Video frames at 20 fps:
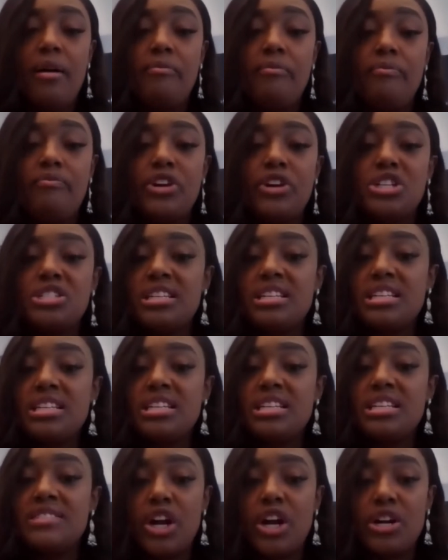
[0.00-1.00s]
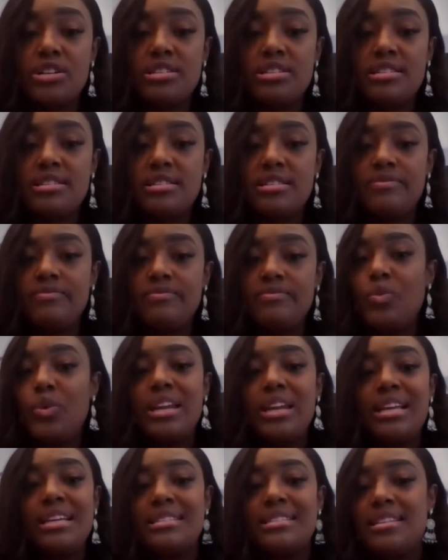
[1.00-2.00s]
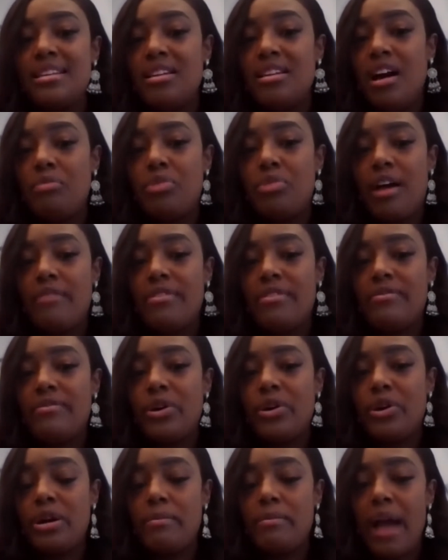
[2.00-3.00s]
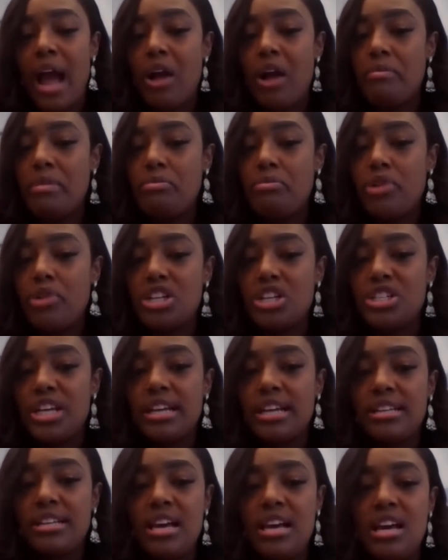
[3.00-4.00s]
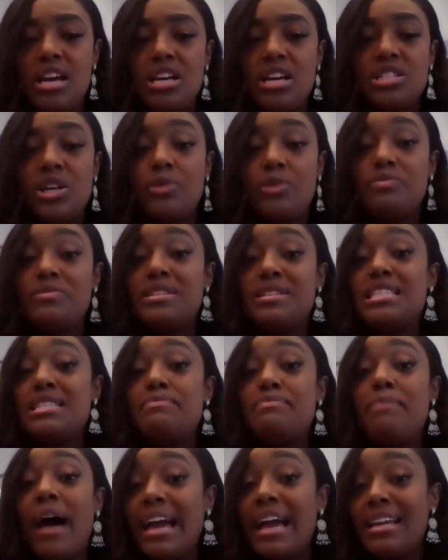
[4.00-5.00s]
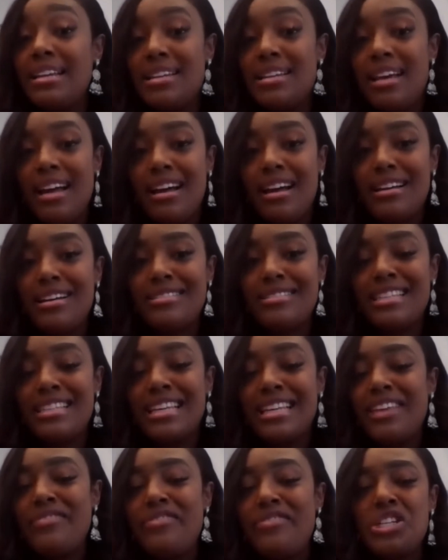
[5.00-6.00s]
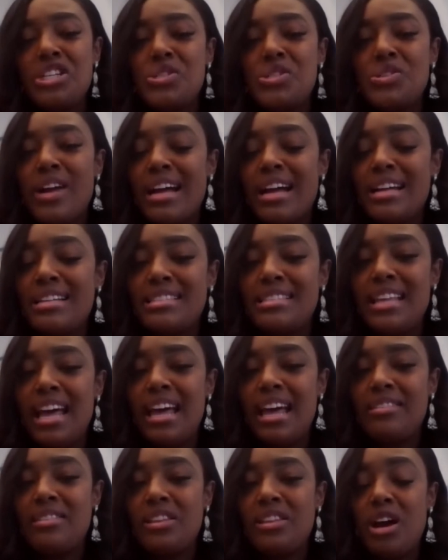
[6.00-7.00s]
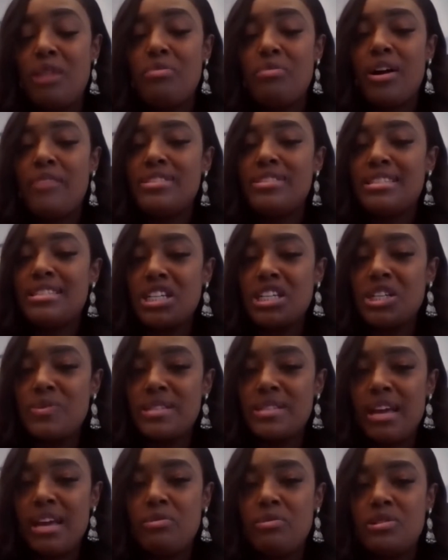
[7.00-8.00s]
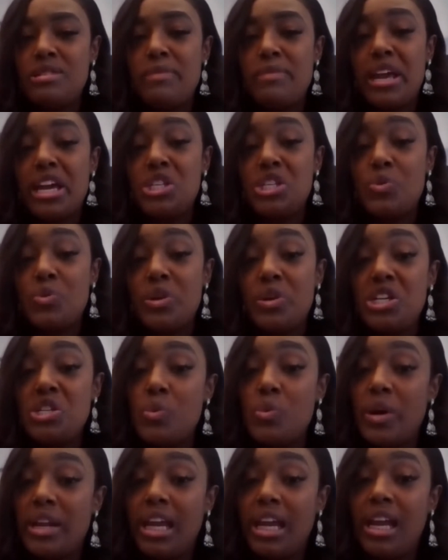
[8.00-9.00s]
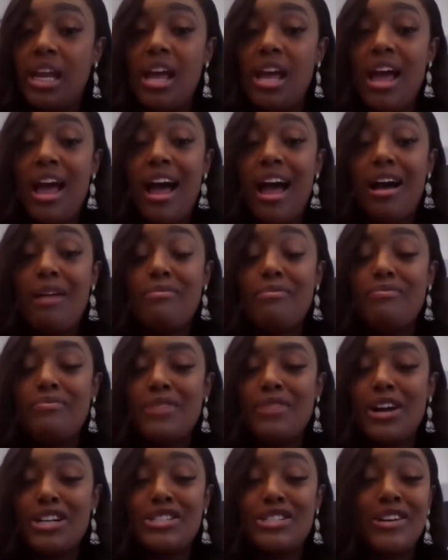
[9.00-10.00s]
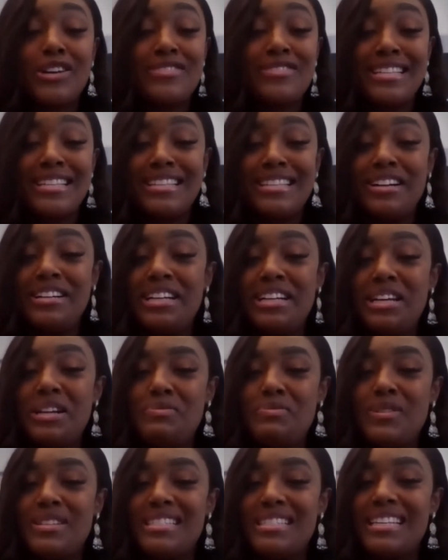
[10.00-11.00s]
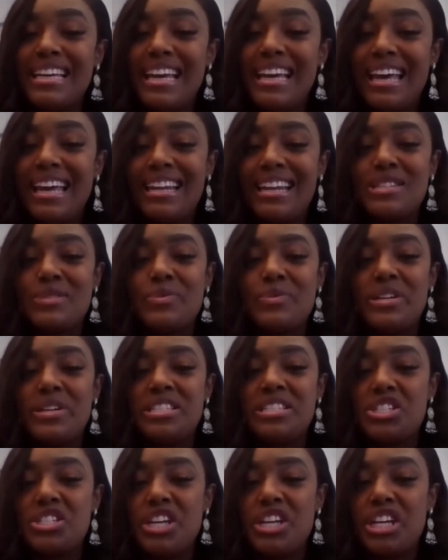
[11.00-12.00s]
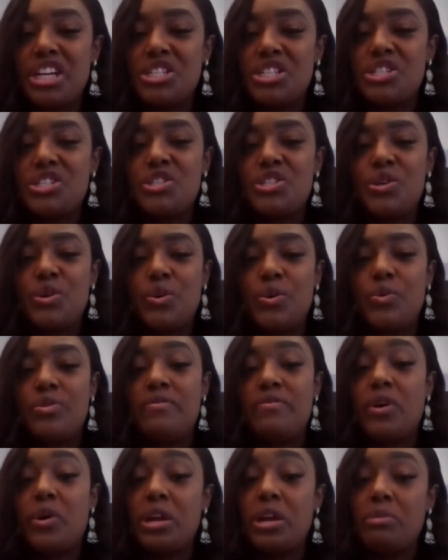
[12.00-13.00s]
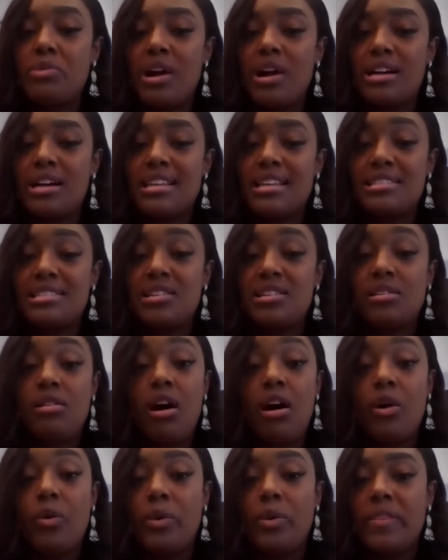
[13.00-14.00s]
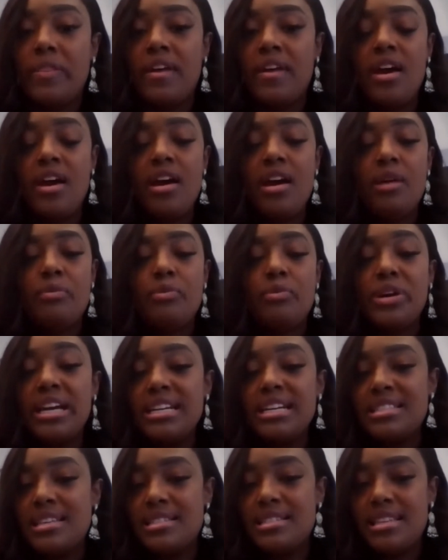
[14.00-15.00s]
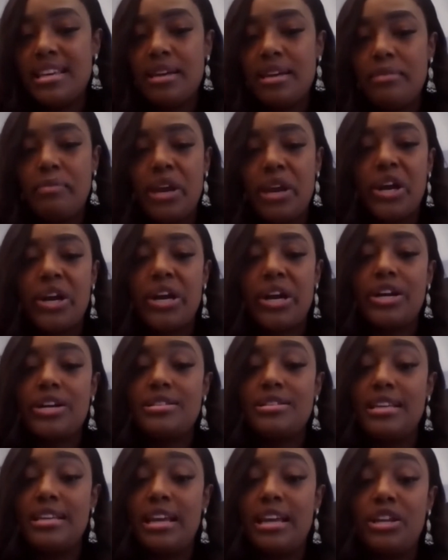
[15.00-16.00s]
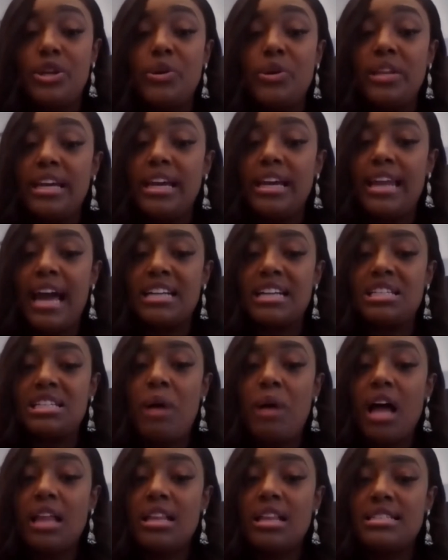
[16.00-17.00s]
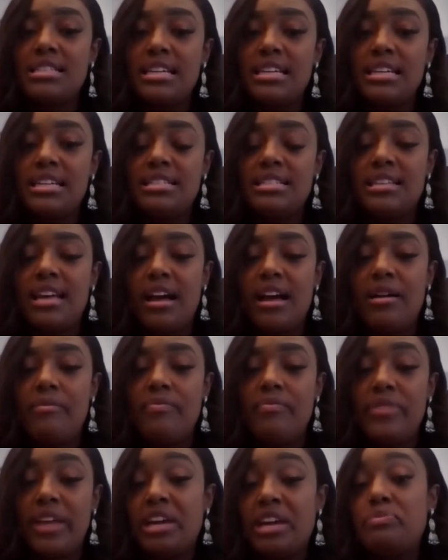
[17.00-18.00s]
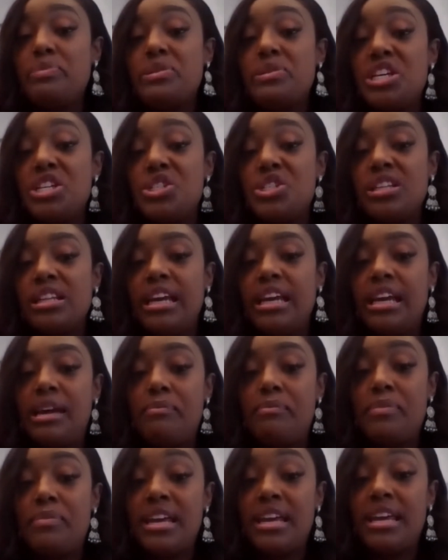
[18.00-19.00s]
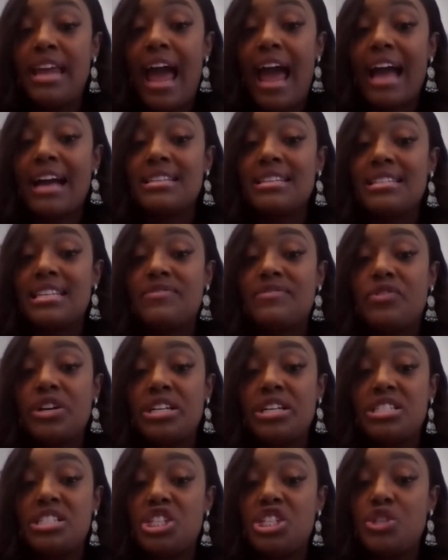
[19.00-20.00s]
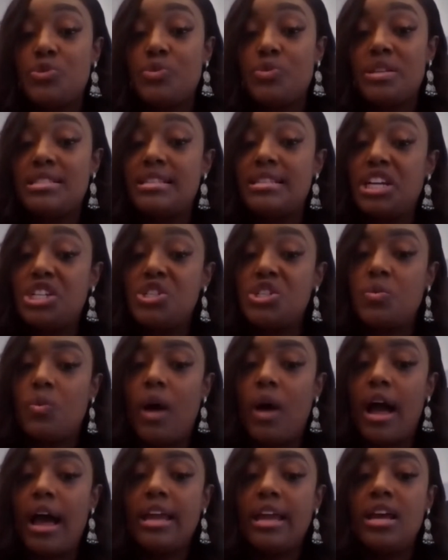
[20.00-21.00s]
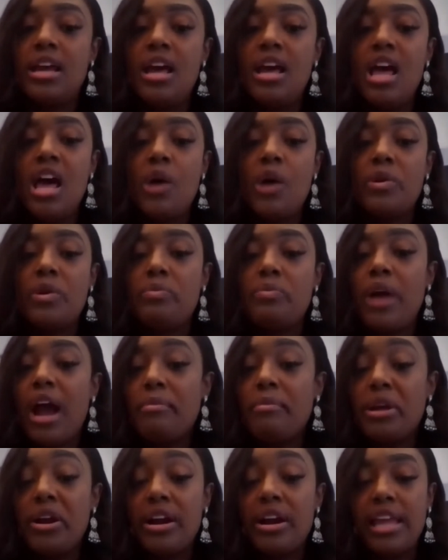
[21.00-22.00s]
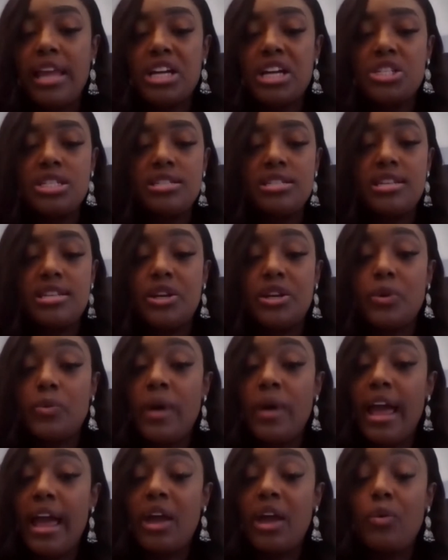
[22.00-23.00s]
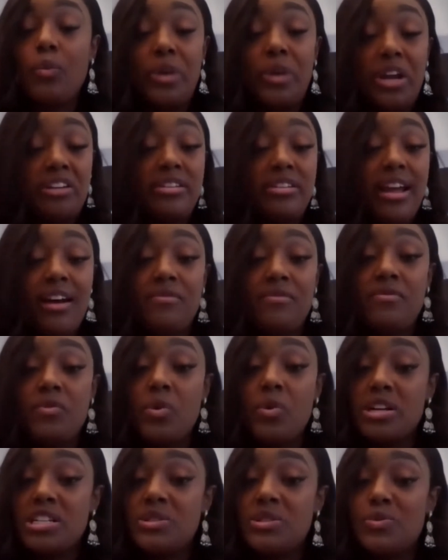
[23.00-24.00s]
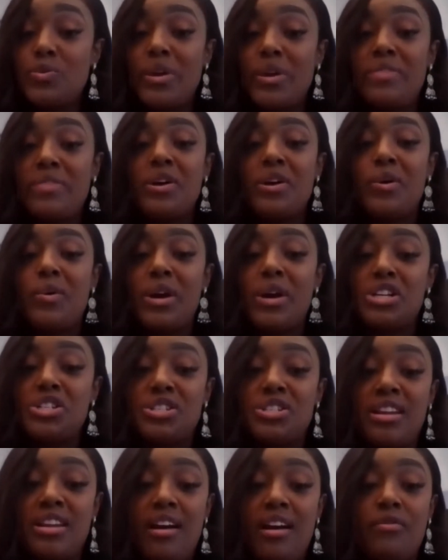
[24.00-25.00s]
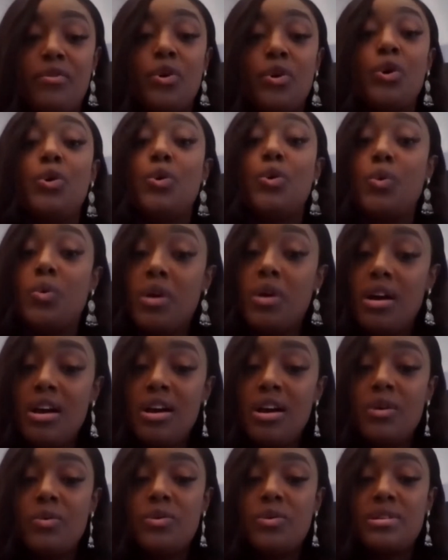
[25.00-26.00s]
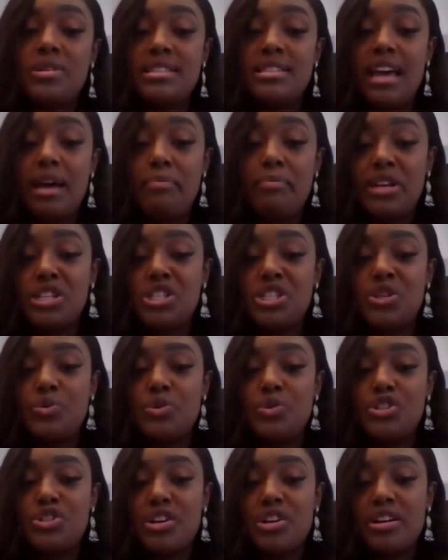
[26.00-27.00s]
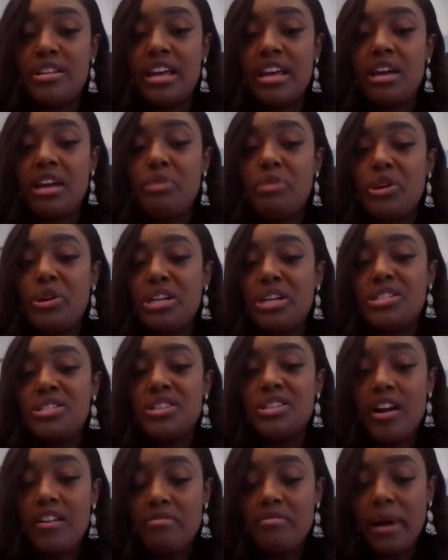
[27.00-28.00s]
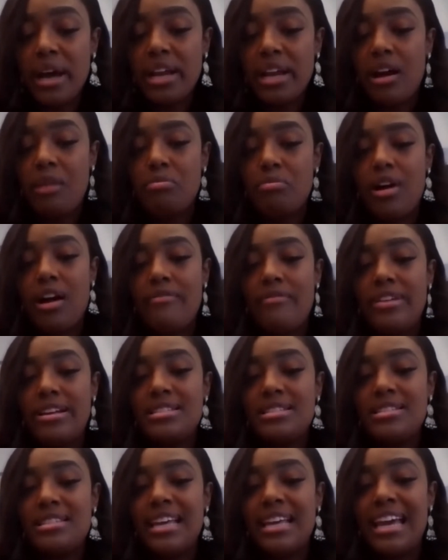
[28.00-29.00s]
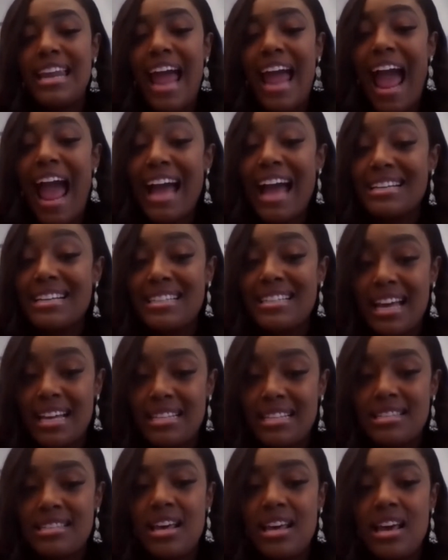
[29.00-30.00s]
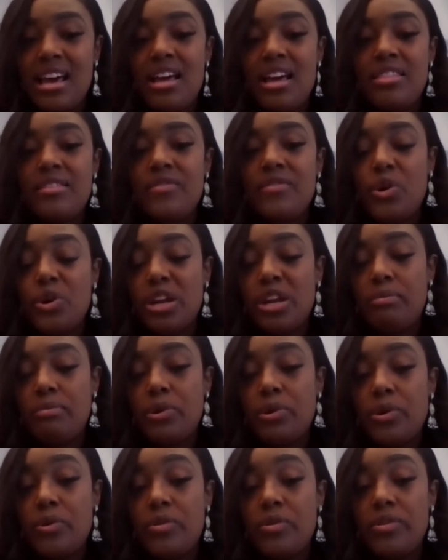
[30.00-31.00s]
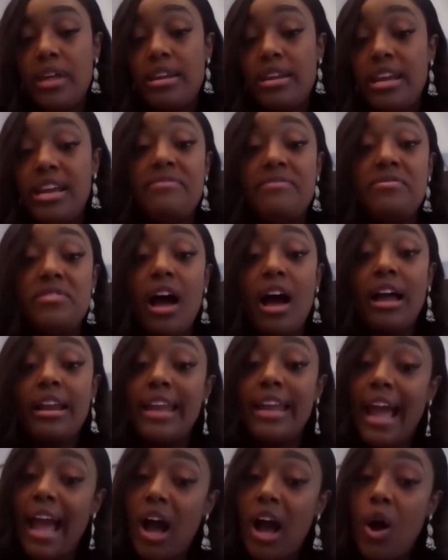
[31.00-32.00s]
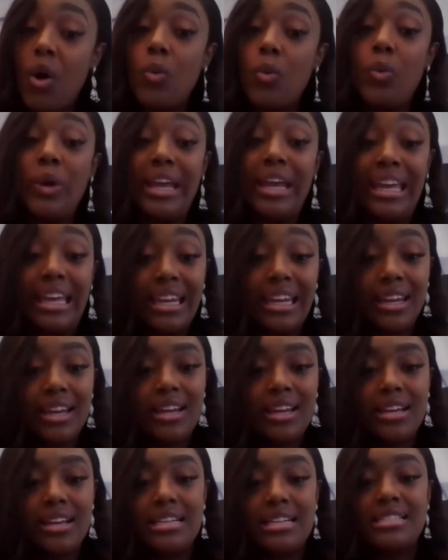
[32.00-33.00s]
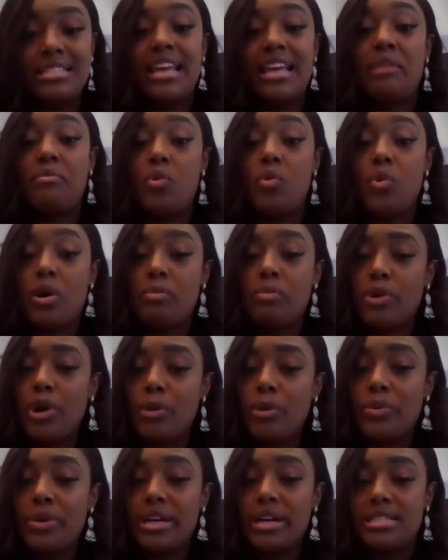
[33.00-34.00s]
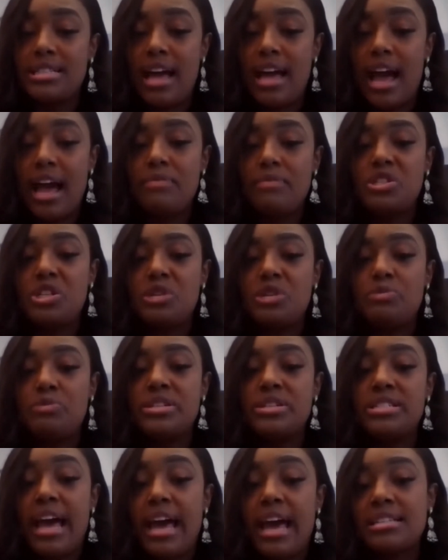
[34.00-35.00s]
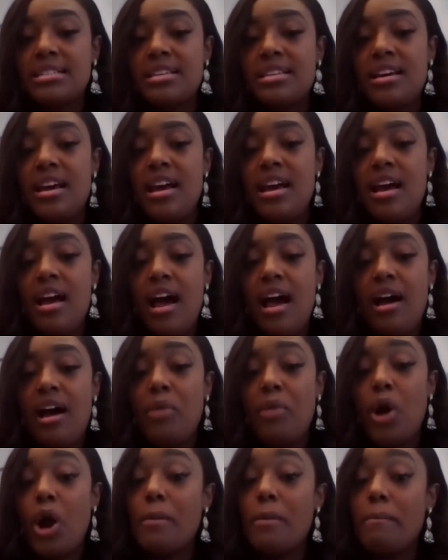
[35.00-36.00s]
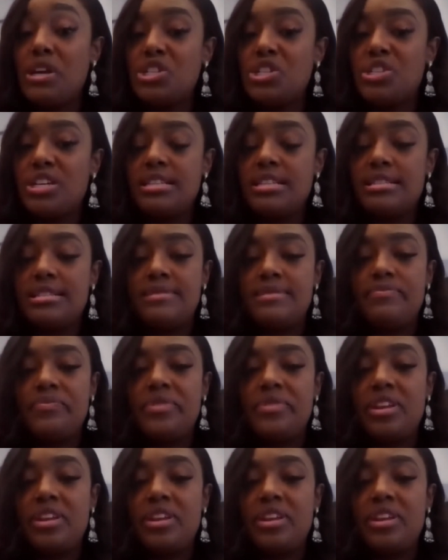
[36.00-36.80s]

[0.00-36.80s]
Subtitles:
First things first, what is the Nonprofit Voter Empowerment Project? So despite significant strides that the nonprofit sector was able to make in 2020, our services are needed once again as recent changes to the voting process, along with pre-existing barriers and newly enacted policies that could potentially impede access for constituents nationwide. With primary elections underway, we are now forced with the question of who will step in to ensure that communities served by nonprofits can access the voting booth. And if not now, when is a more appropriate time to protect our missions.